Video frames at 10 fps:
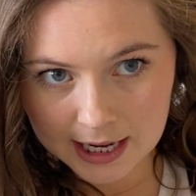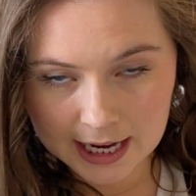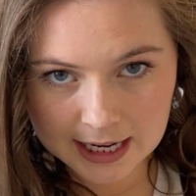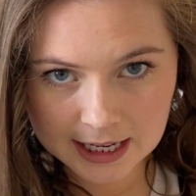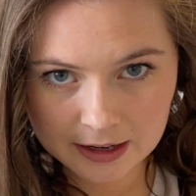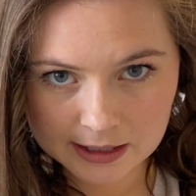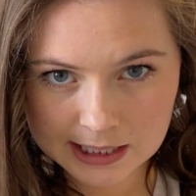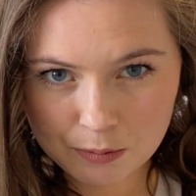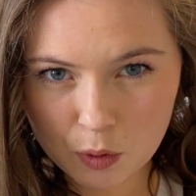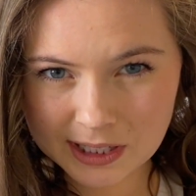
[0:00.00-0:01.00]
And here, as
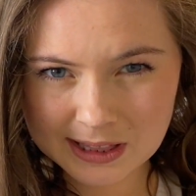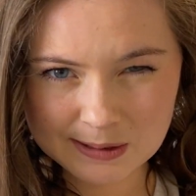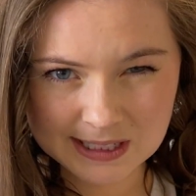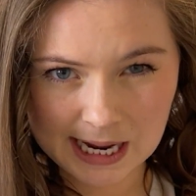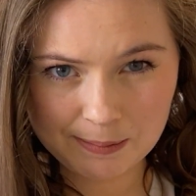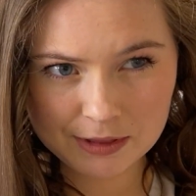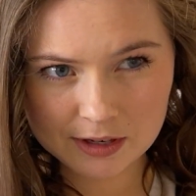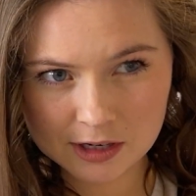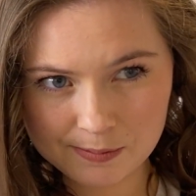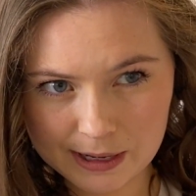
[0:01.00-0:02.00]
I'm wanting the depth
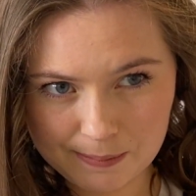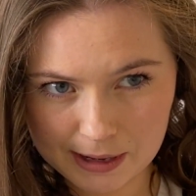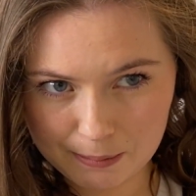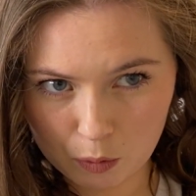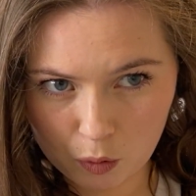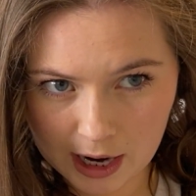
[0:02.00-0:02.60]
to be a bit more,